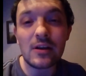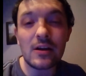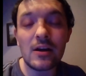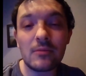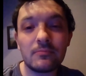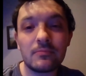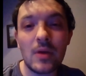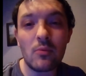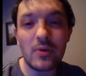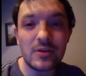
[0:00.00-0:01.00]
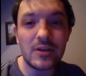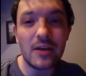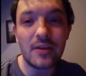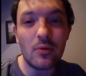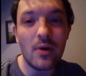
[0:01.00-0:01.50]
Um, and when you
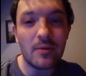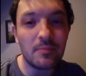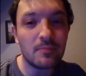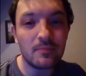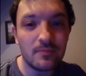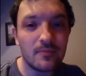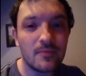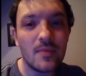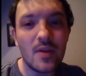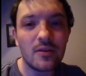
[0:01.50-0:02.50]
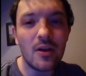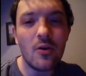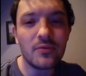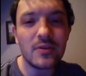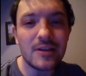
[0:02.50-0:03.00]
take that away, like
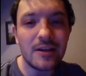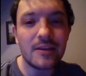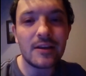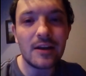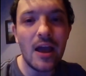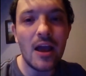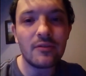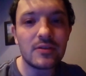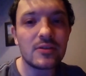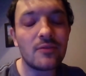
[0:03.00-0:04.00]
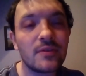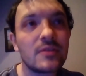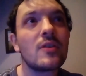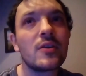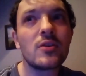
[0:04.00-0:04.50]
obviously the glare and stuff.
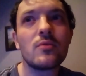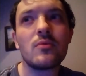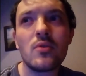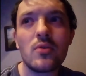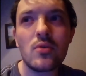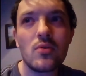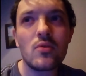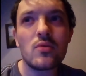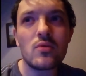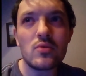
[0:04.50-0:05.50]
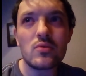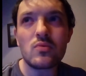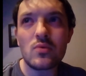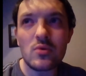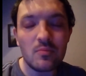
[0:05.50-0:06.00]
It's like you
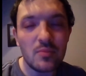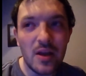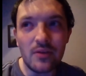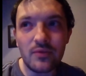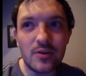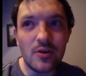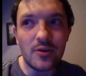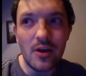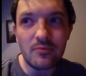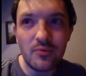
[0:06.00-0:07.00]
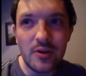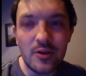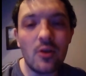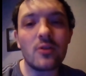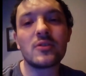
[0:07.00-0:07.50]
playing video games really
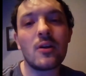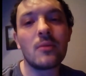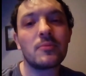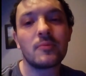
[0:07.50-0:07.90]
close up.